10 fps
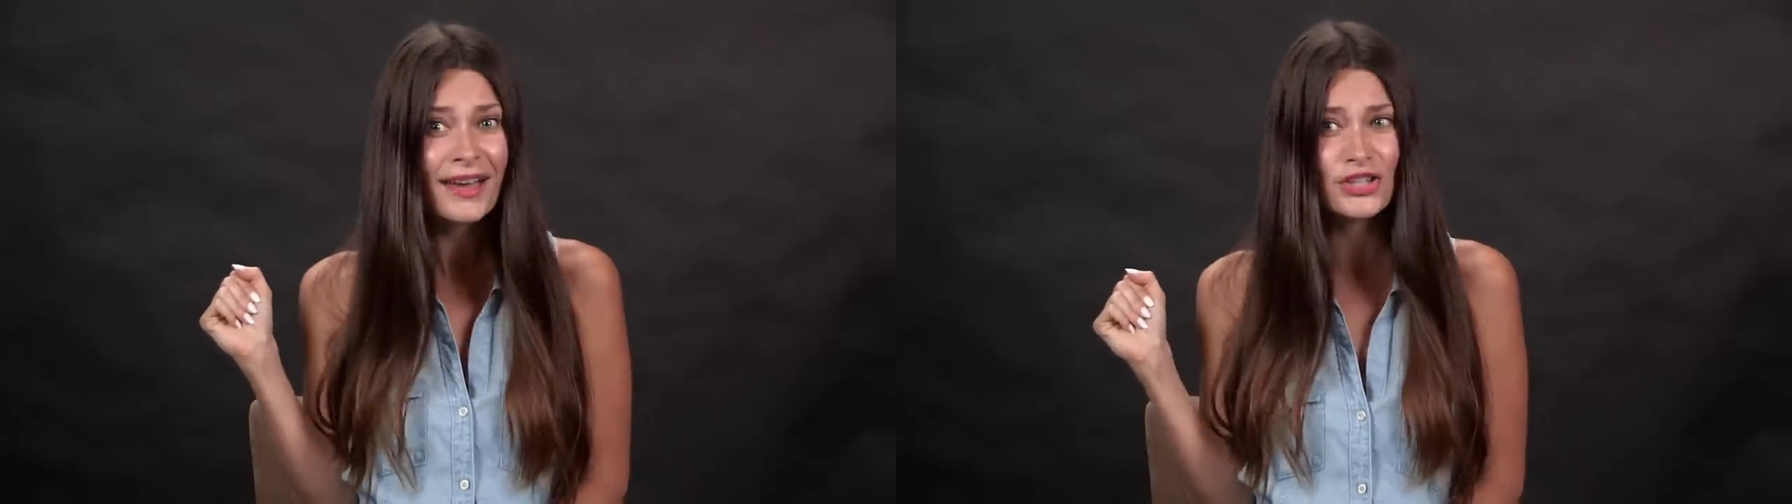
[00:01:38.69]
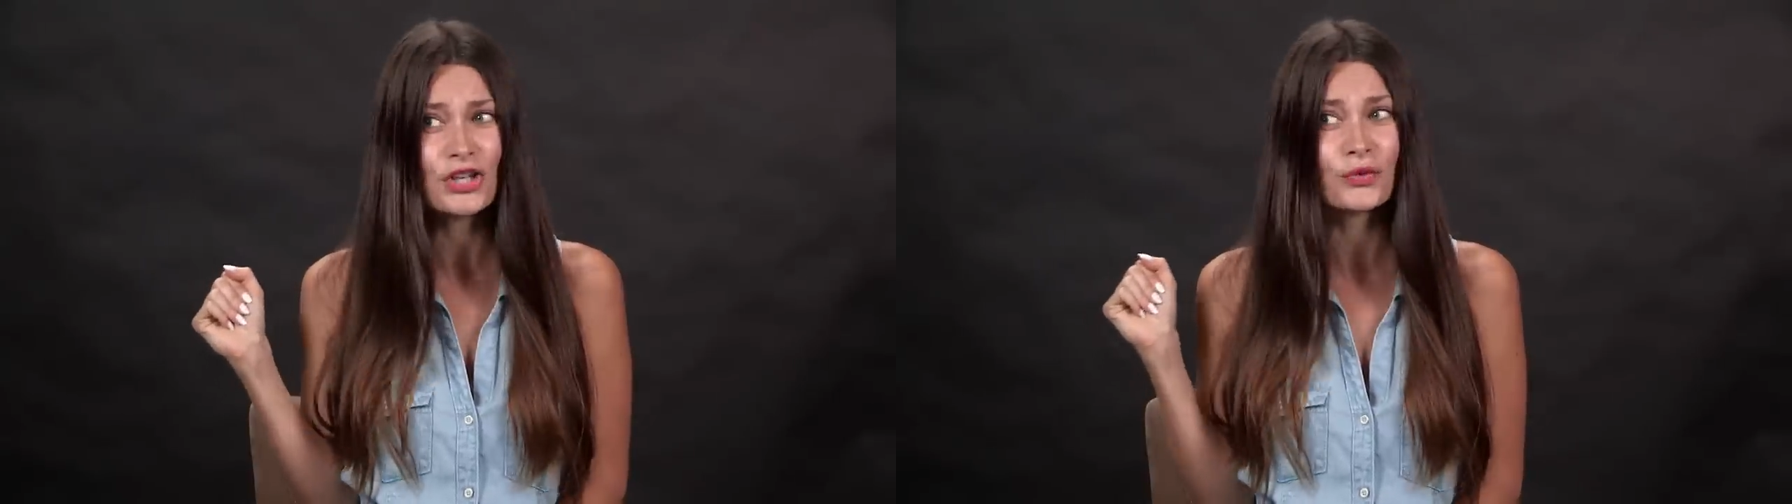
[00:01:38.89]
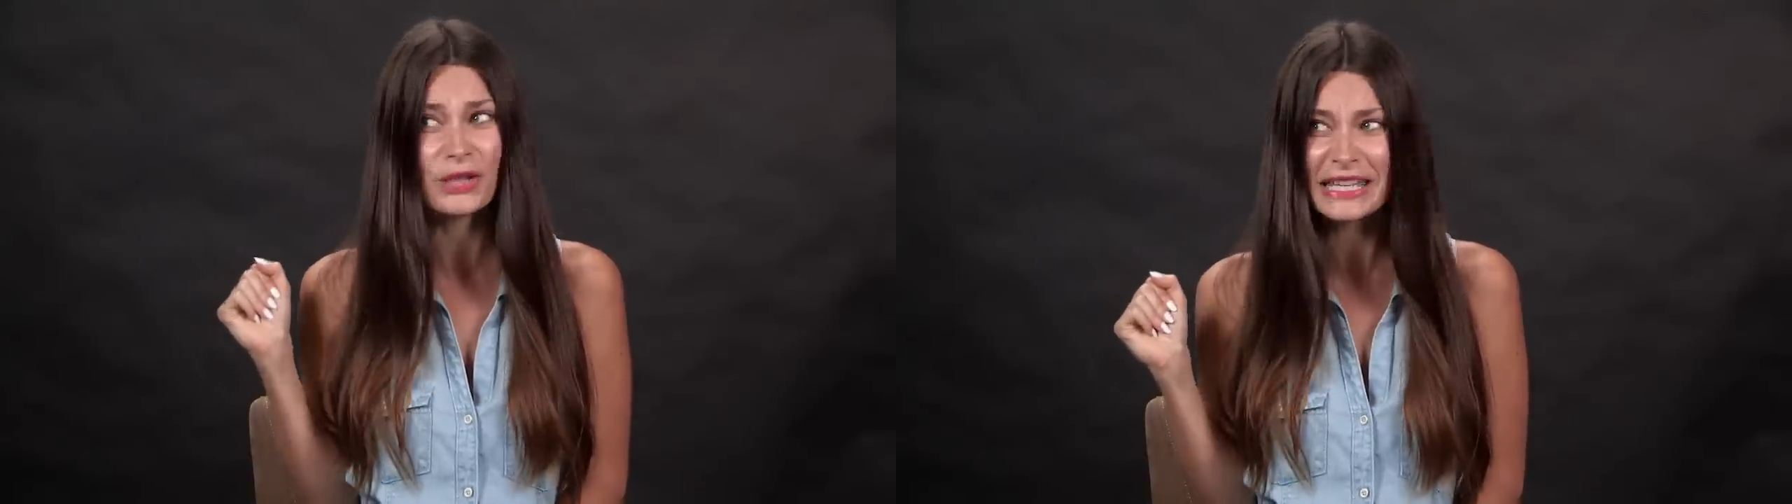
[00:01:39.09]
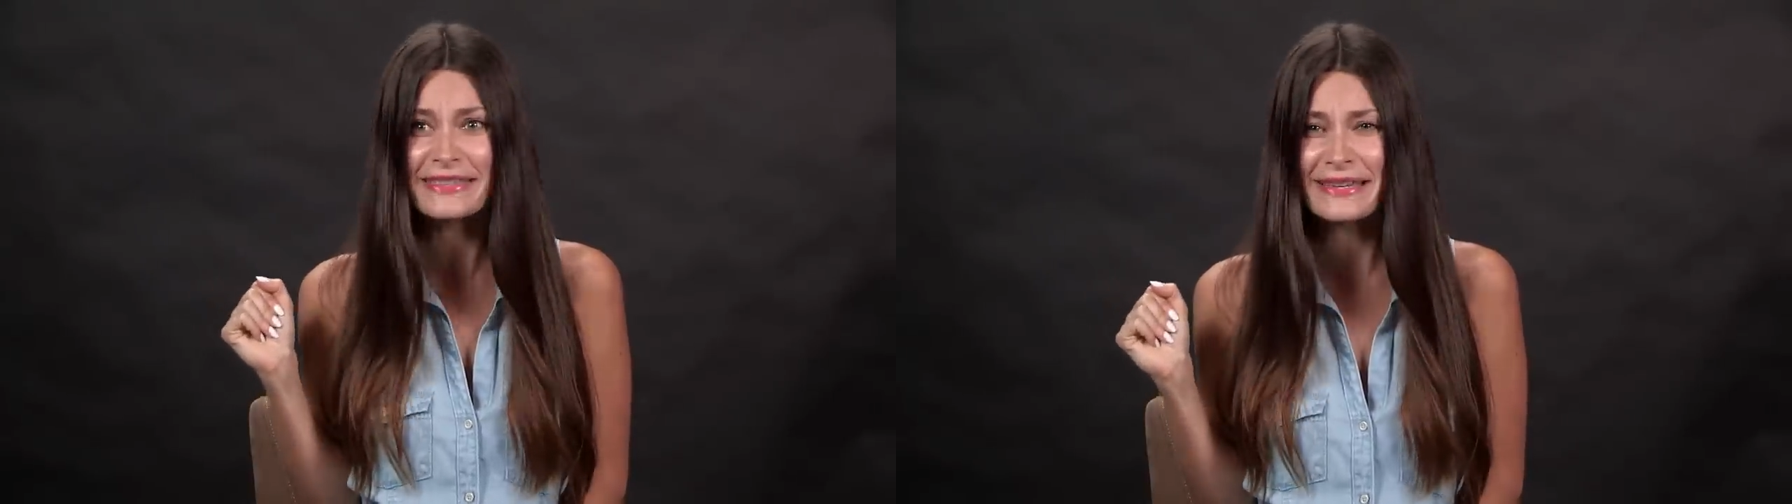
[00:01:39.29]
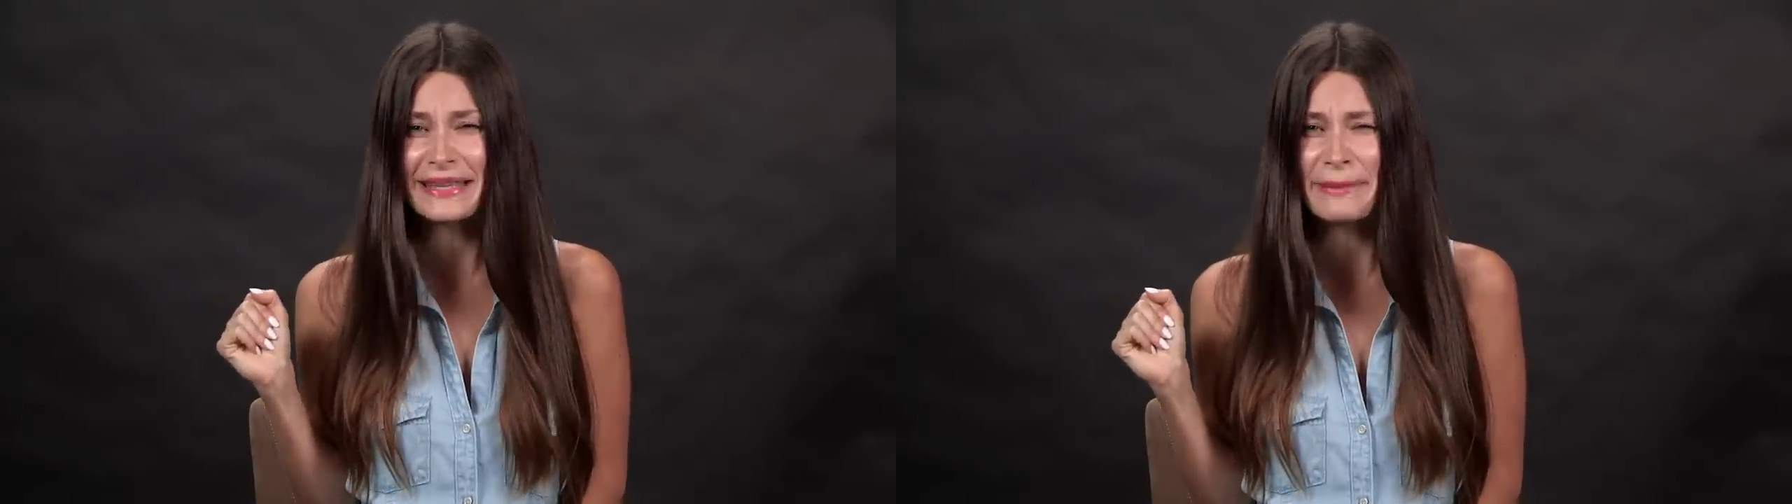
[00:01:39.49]
Do you really
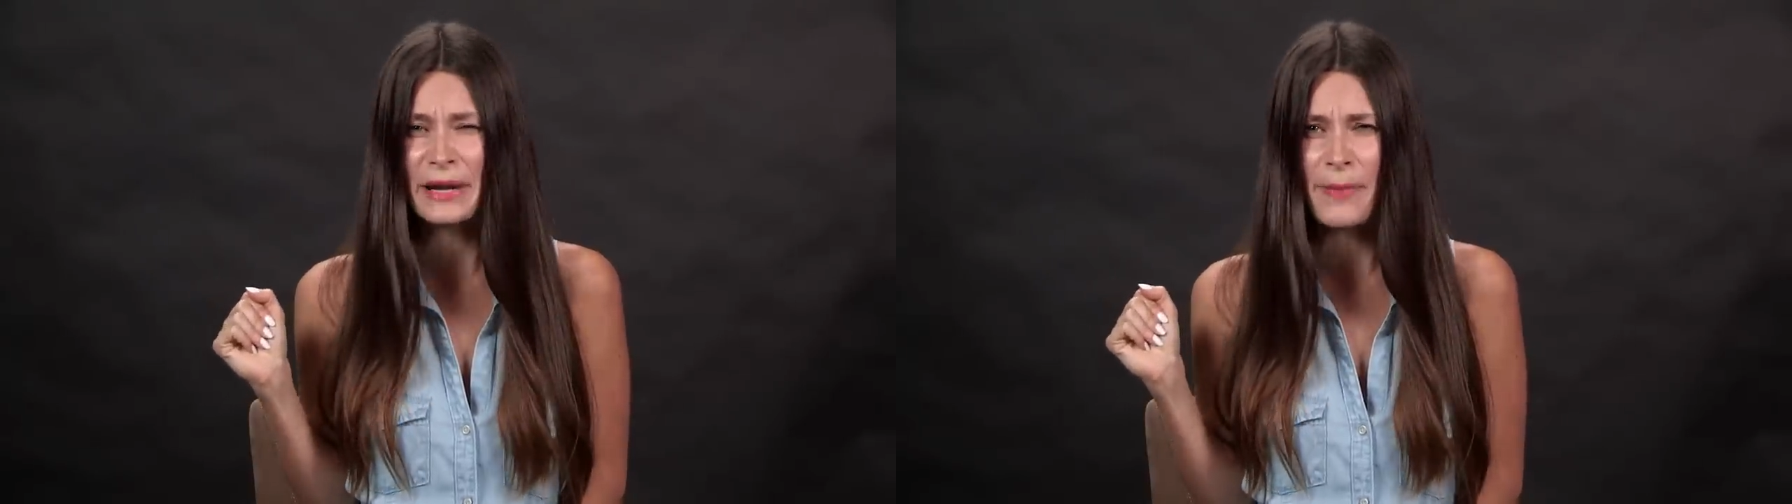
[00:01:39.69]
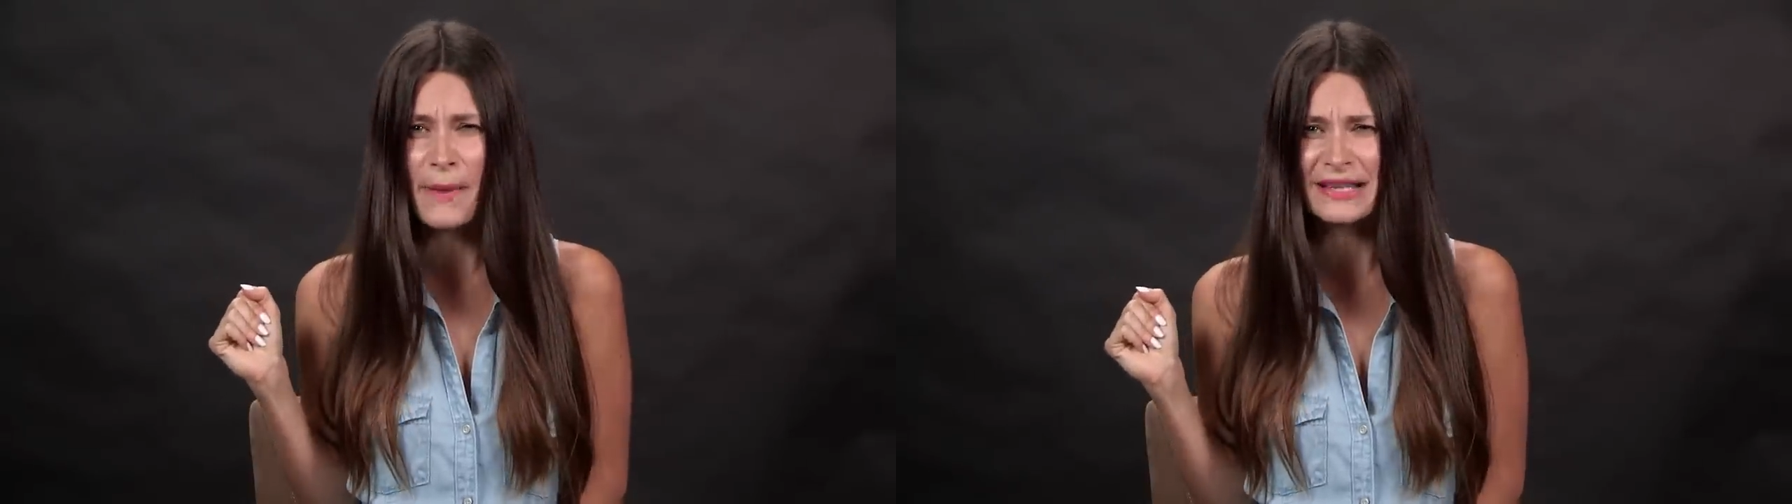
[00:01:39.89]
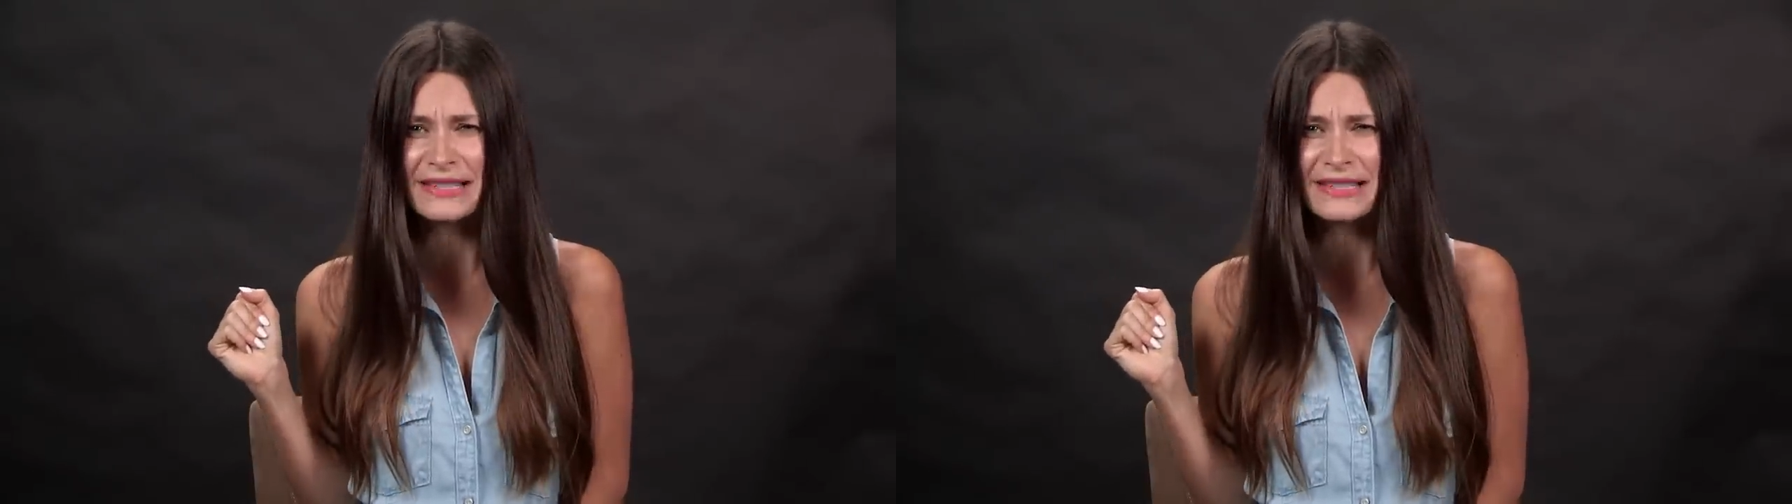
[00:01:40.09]
think that I'm gonna pump